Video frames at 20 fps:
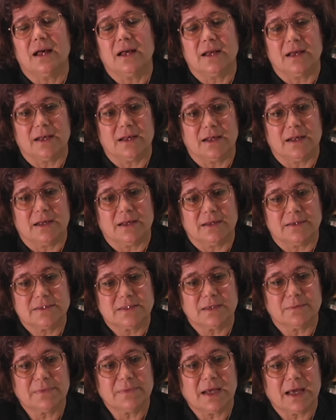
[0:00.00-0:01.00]

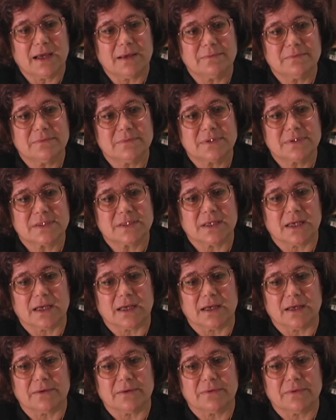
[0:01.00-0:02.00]
Sometime
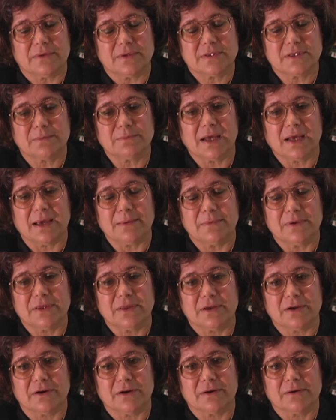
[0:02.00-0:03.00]

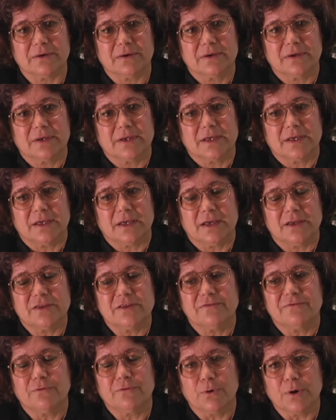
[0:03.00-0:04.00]
in the
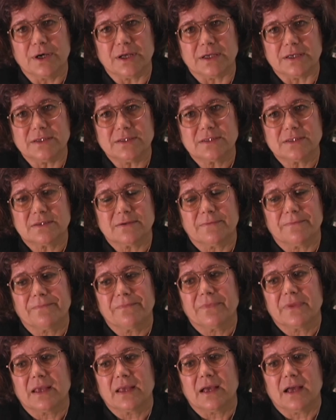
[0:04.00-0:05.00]
40s,
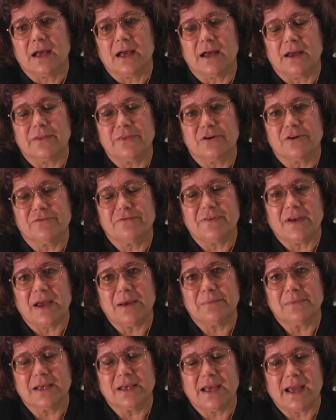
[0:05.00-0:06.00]
their
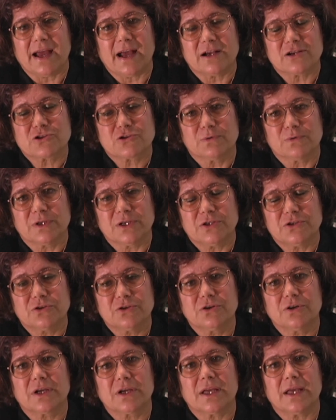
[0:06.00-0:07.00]
family actually
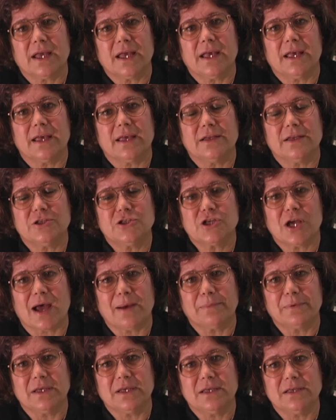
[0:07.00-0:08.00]
took a
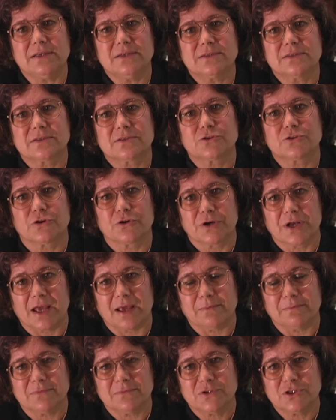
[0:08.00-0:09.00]
Japanese
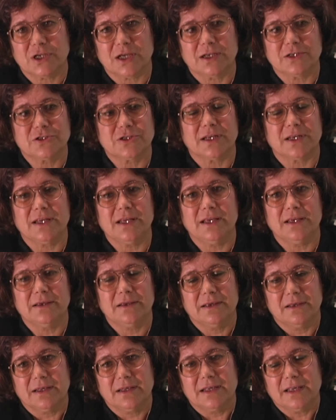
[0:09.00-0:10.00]
surname, changed,
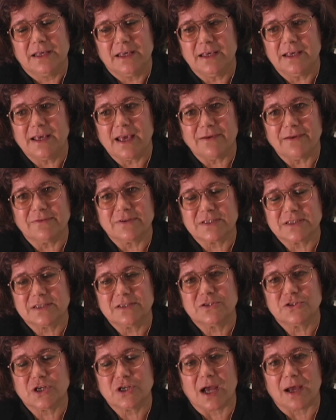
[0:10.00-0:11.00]
and he gave us
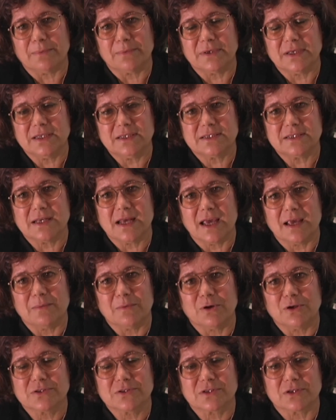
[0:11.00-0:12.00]
his Japanese
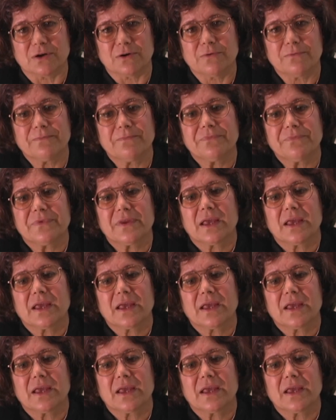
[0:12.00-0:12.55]
name also.